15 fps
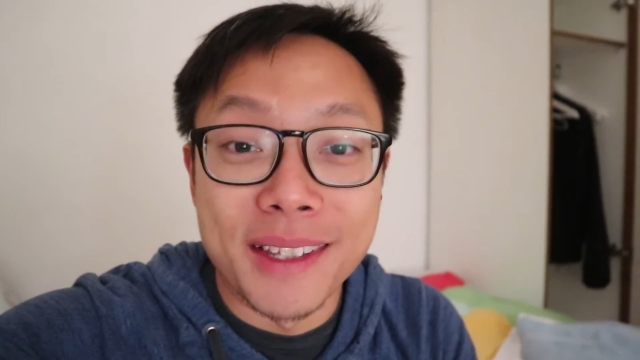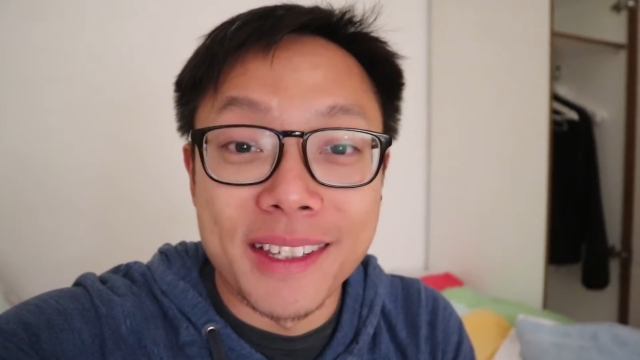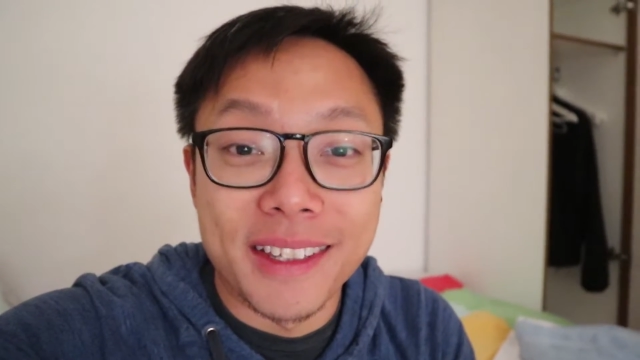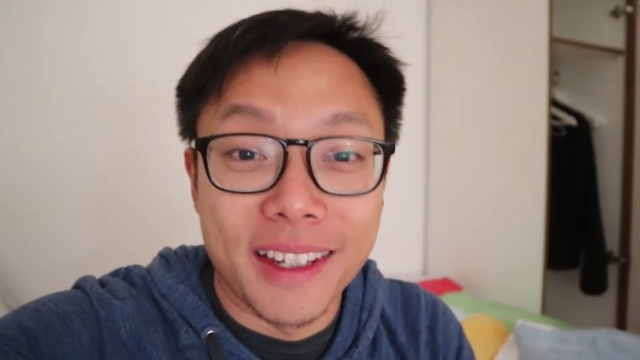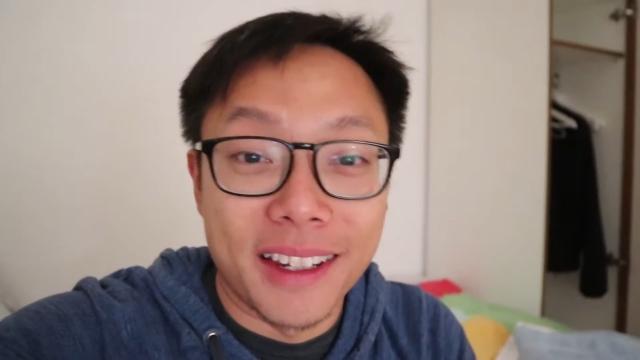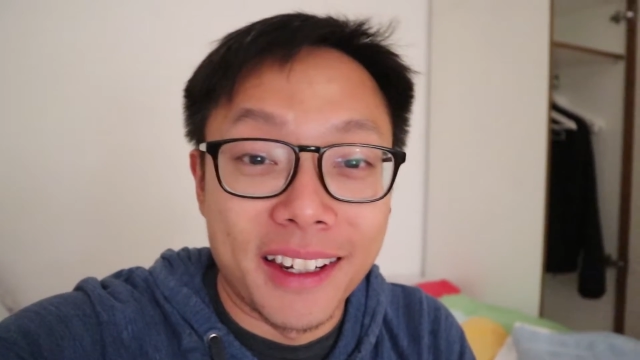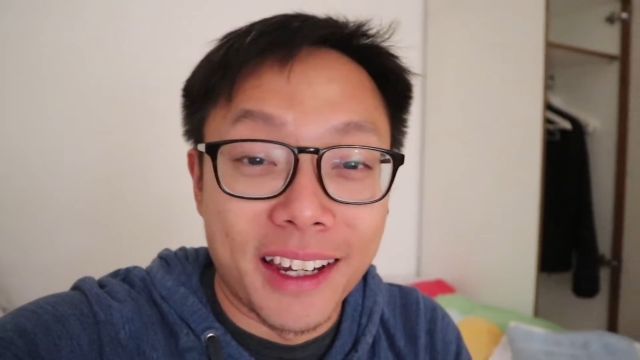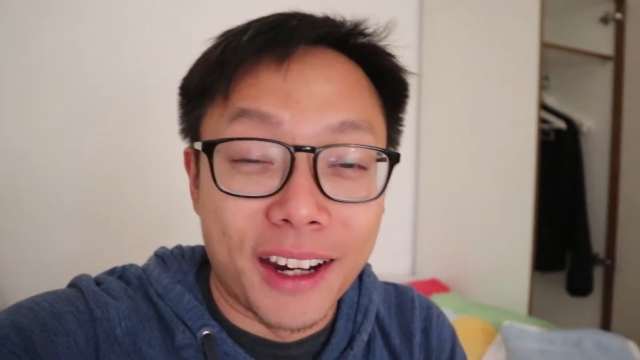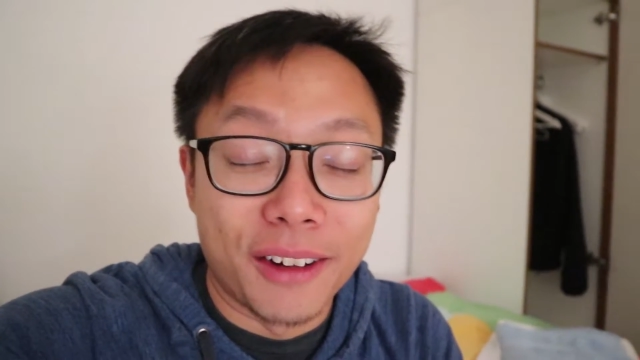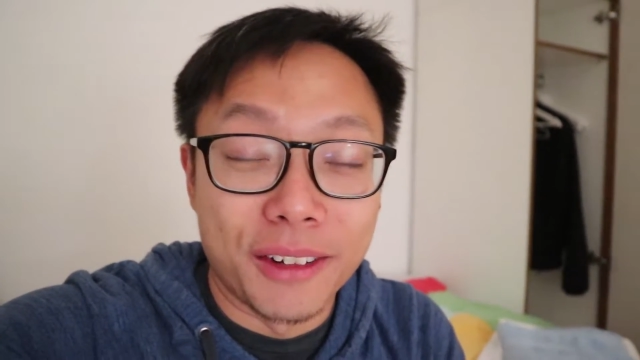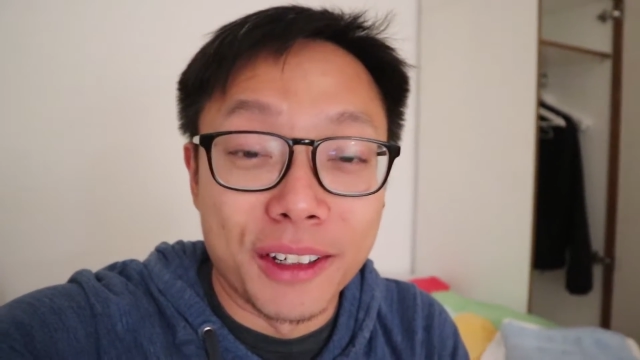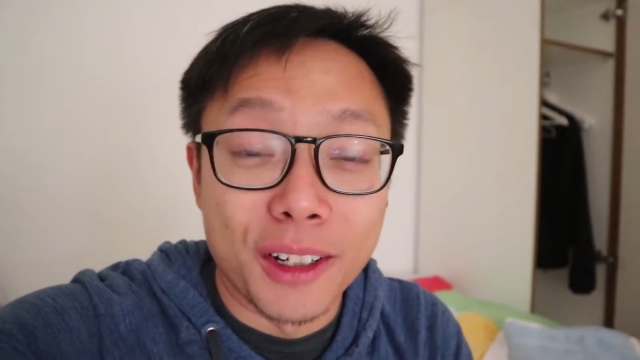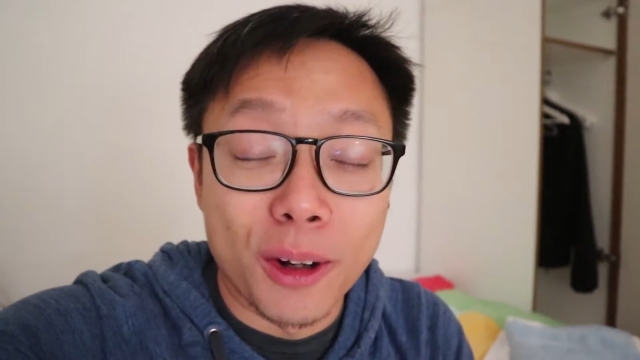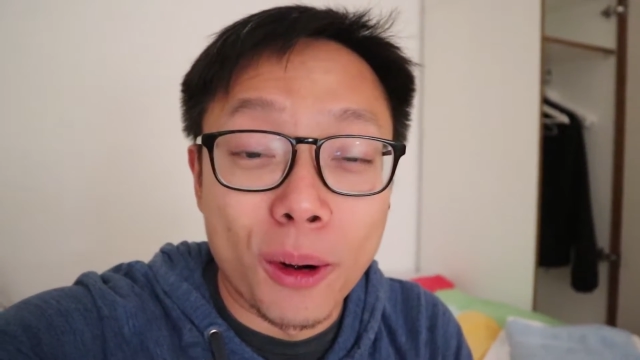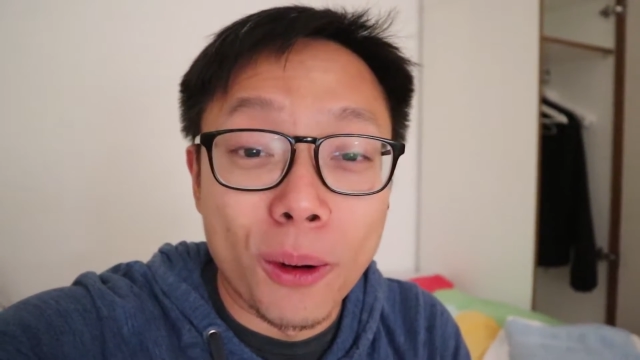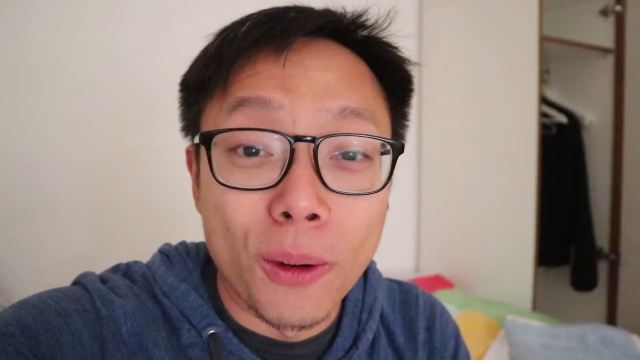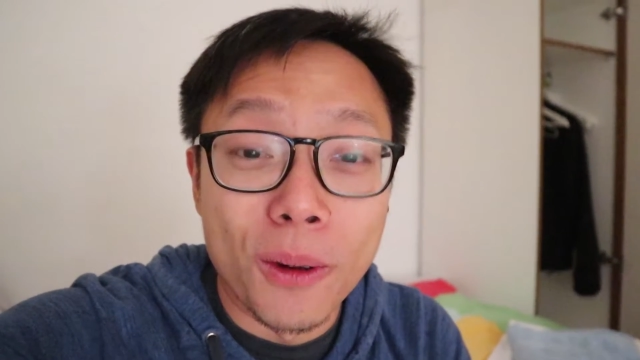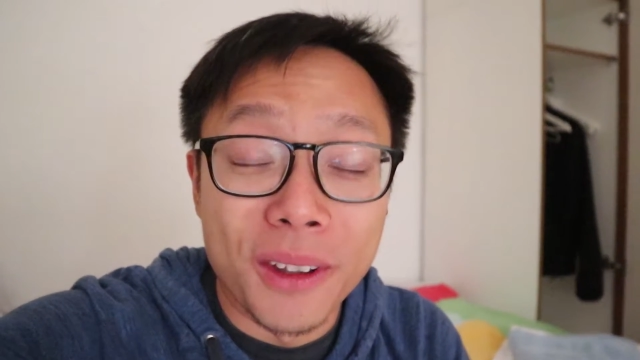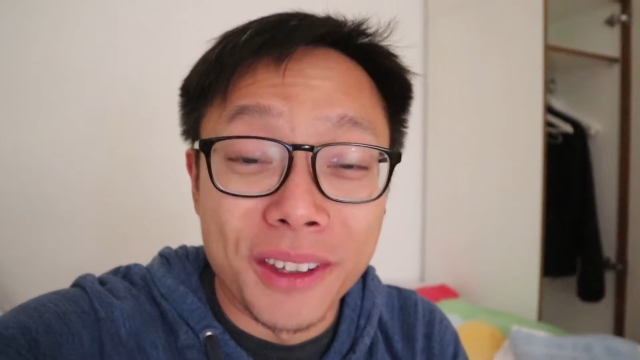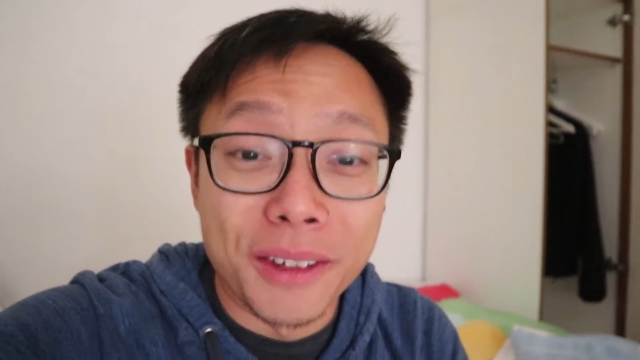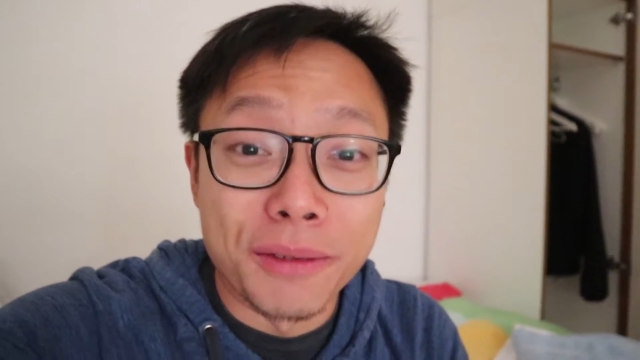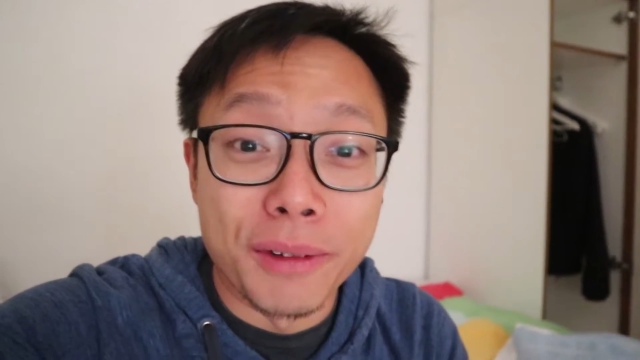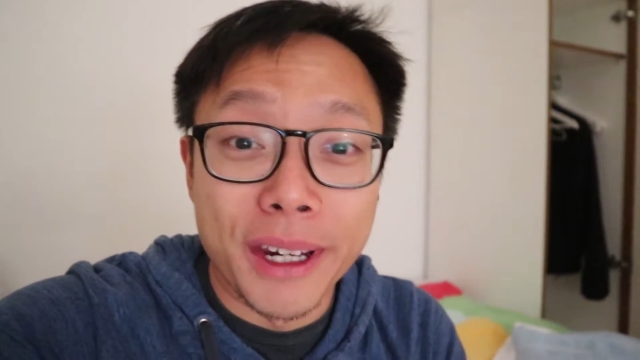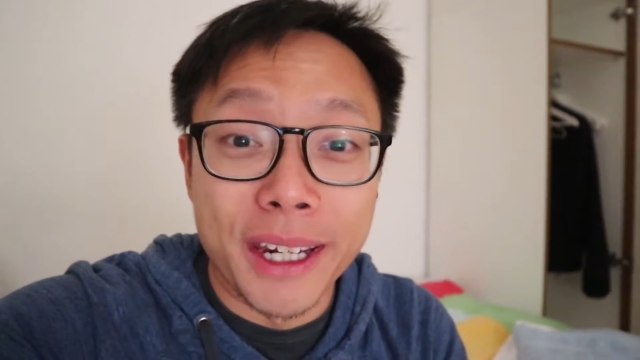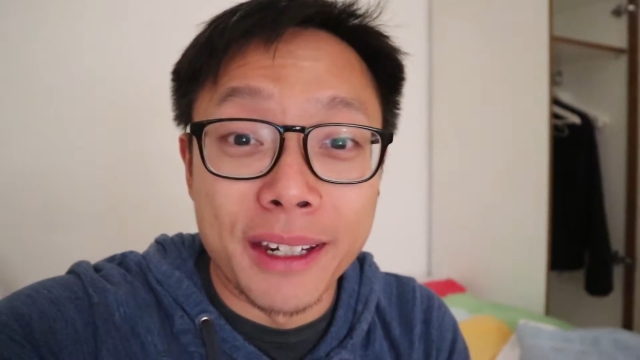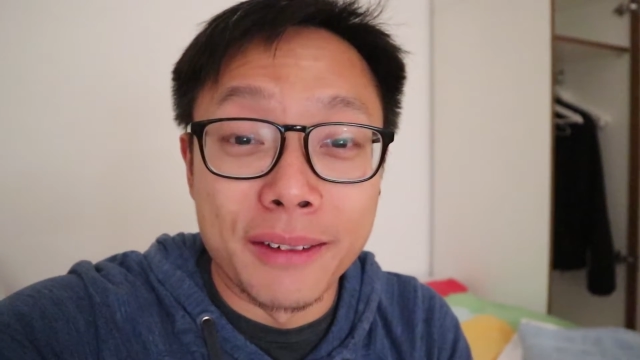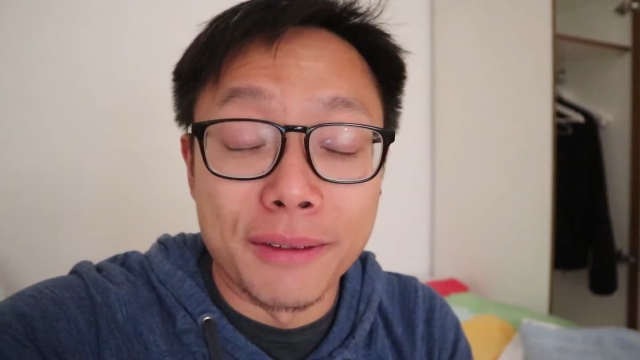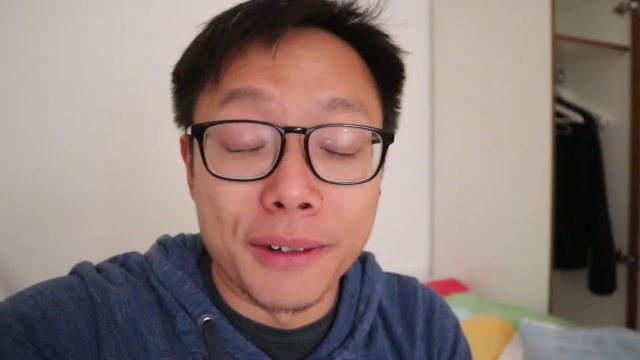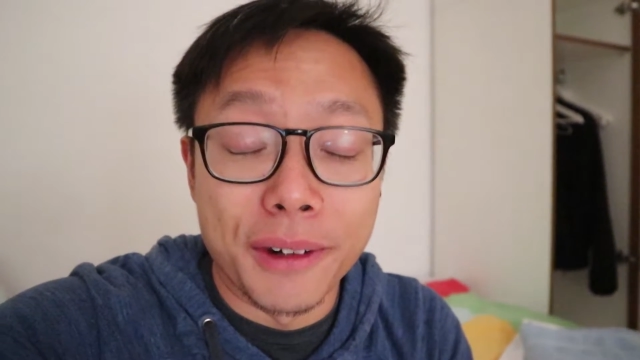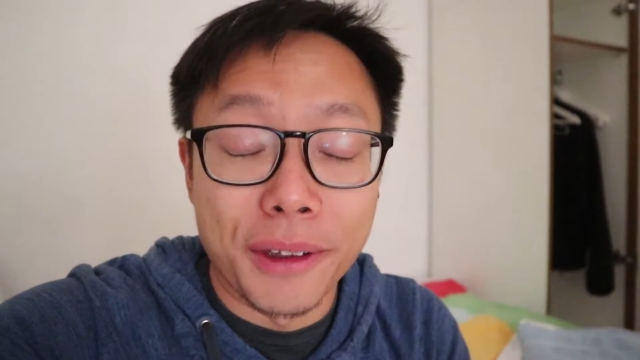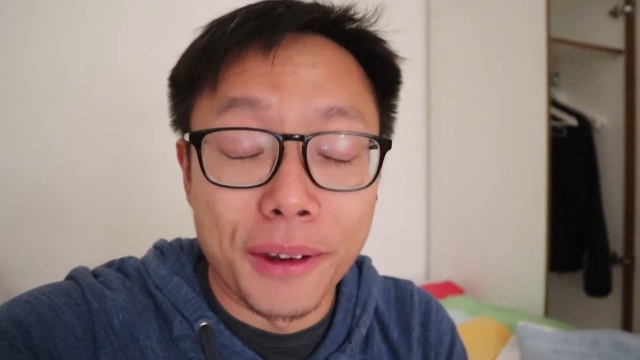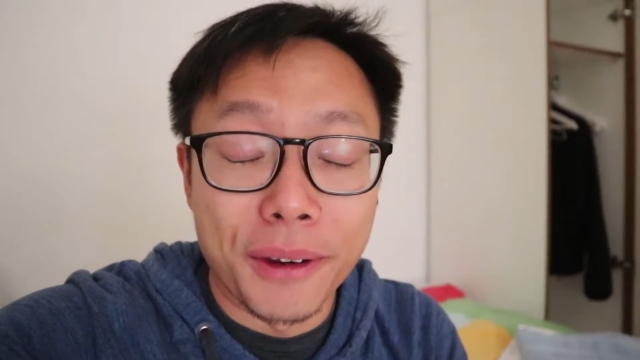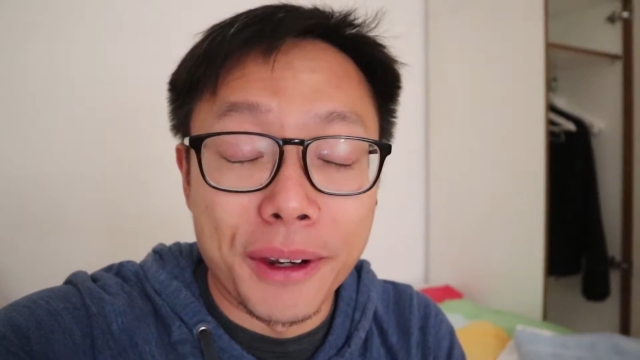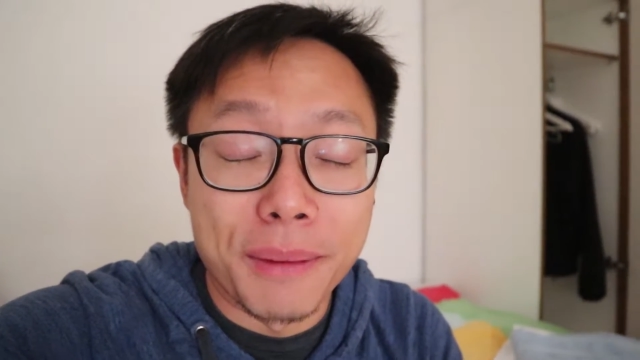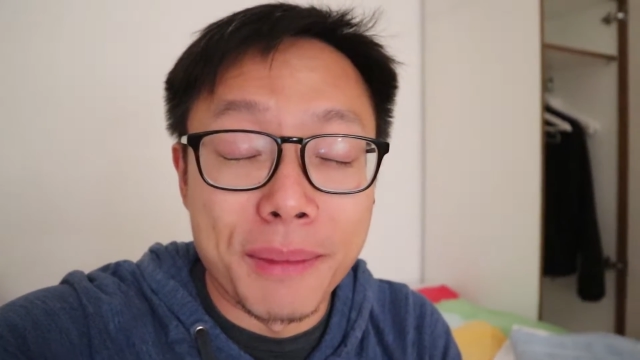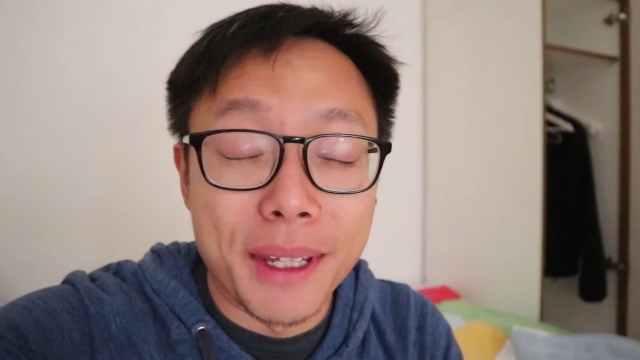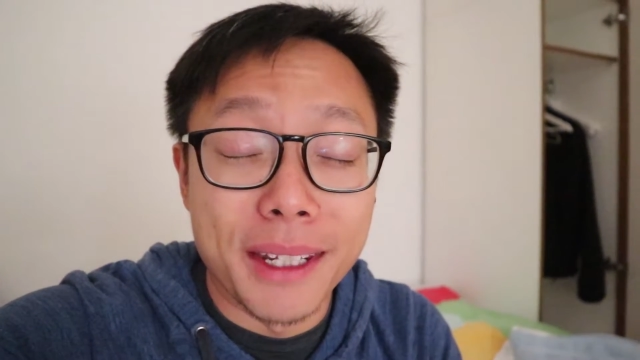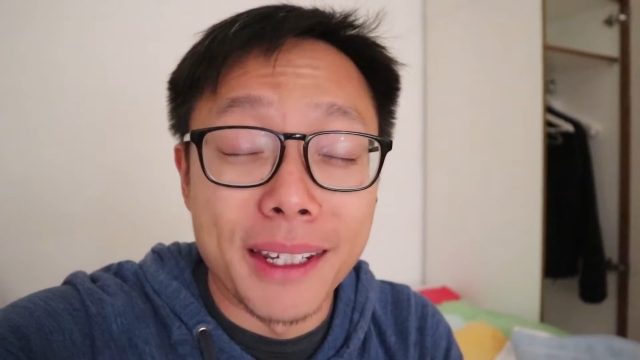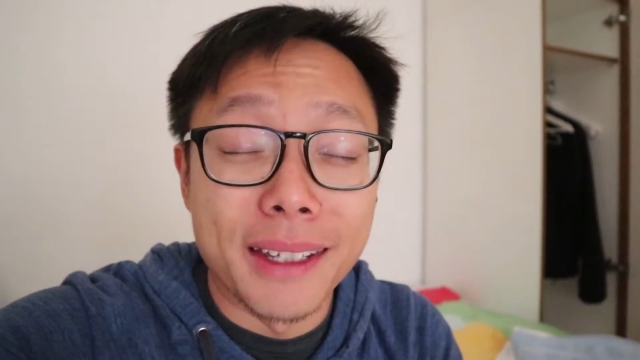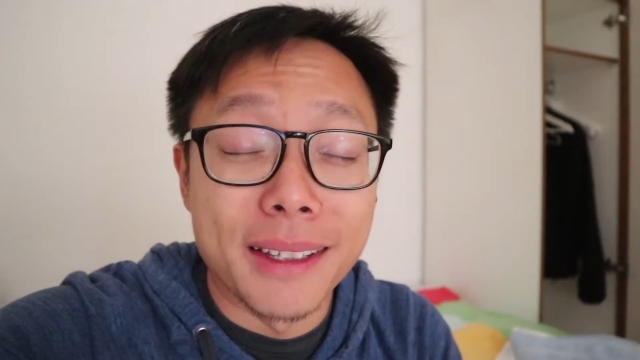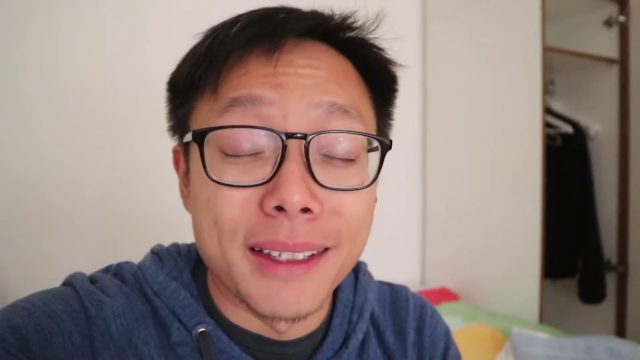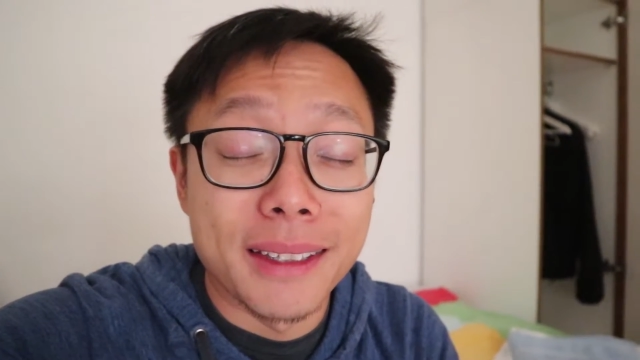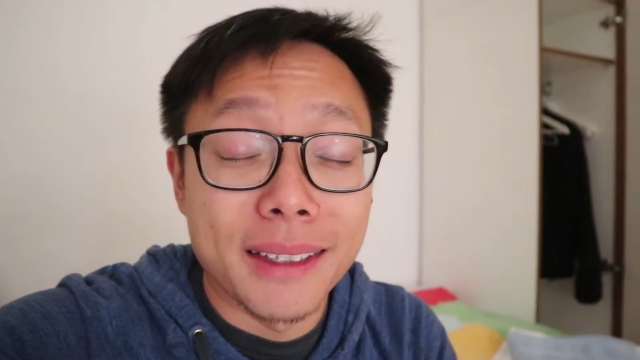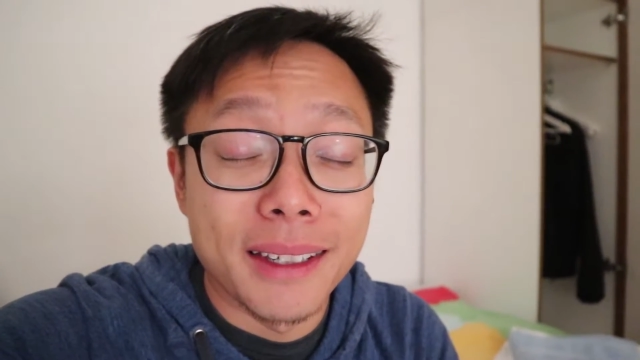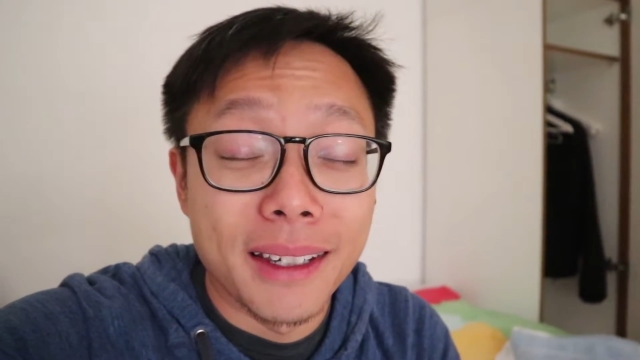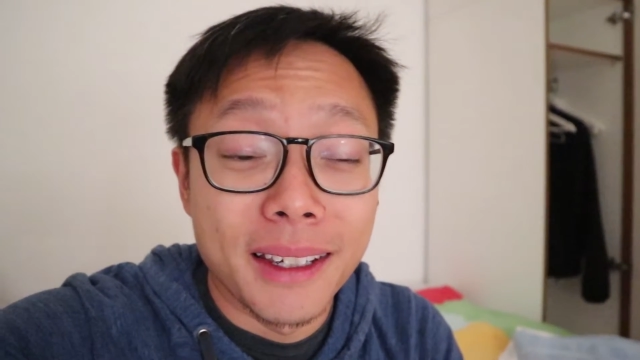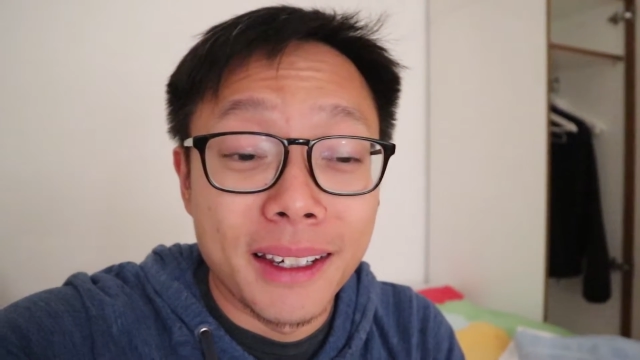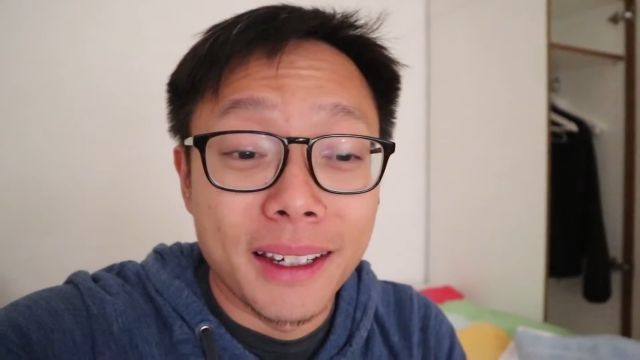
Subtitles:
standing out in the cold and the rain for 30 minutes,